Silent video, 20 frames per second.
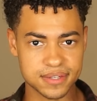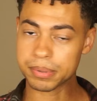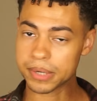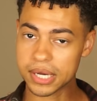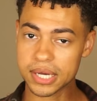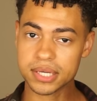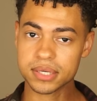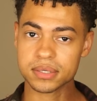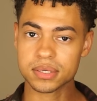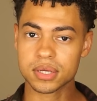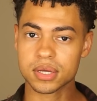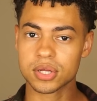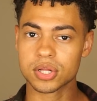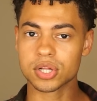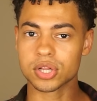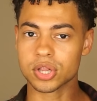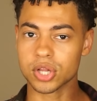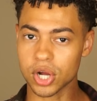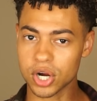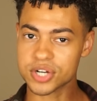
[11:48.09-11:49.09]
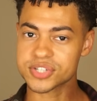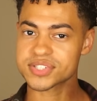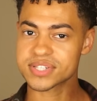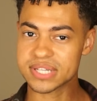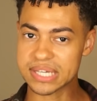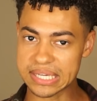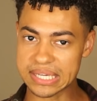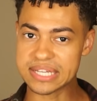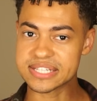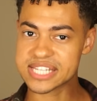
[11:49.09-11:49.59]
But
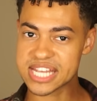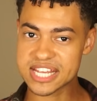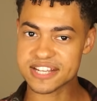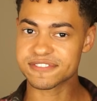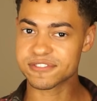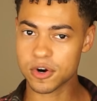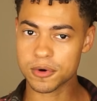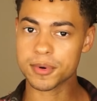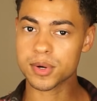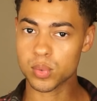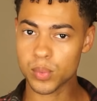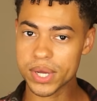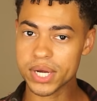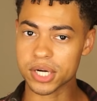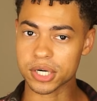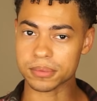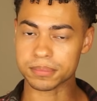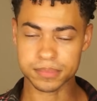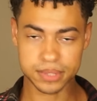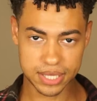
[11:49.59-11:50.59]
Larson is a former winner.